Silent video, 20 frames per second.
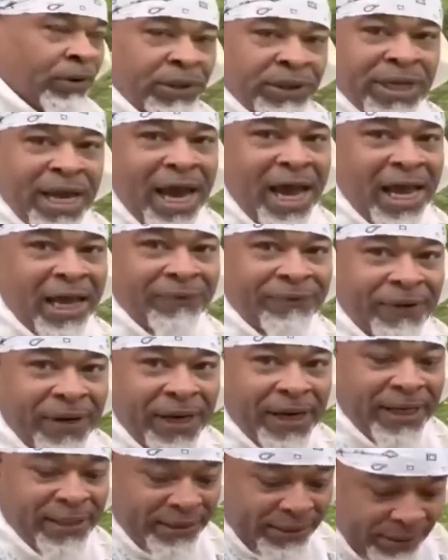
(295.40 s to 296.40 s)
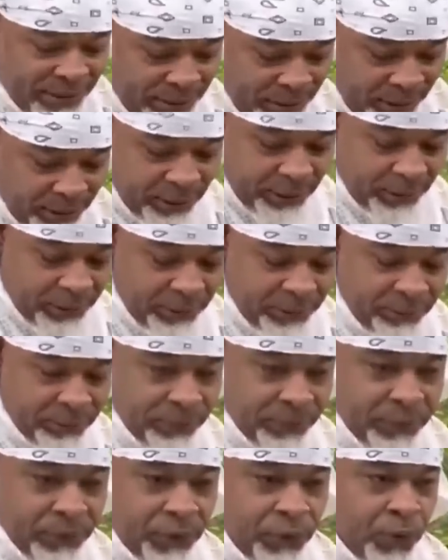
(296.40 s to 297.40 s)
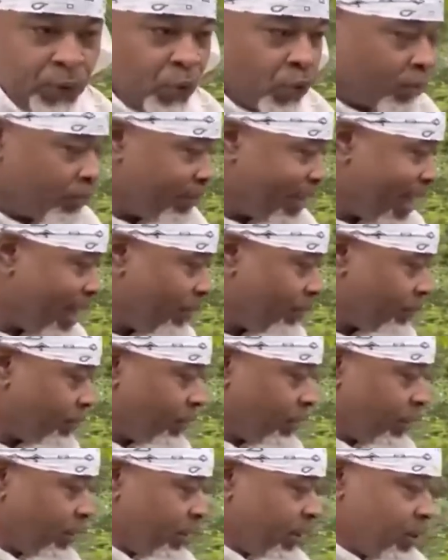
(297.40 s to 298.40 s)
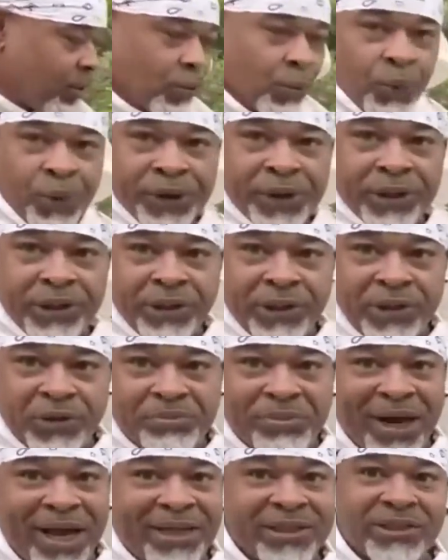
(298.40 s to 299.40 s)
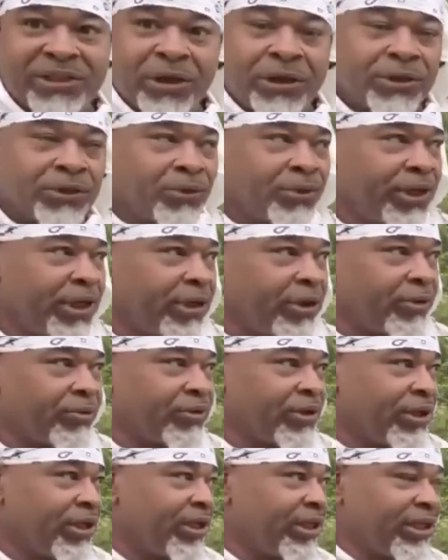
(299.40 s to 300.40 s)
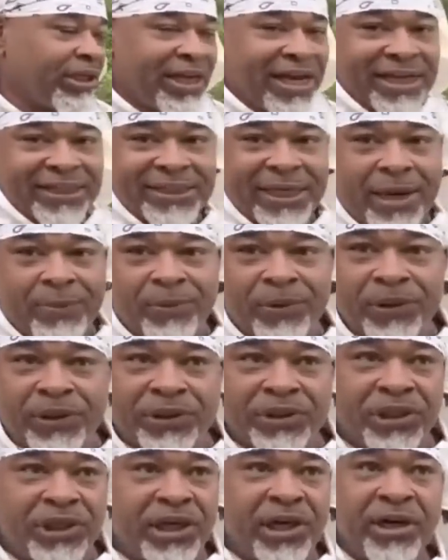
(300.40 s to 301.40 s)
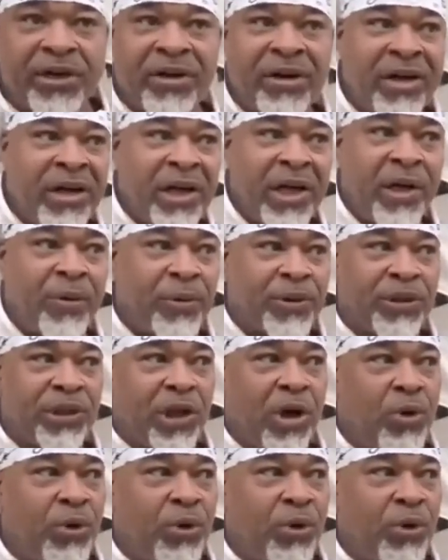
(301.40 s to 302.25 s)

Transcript: this hive has uh, swarmed out, went hey, into this box, started doing their own thing. The last time we looked in there, it was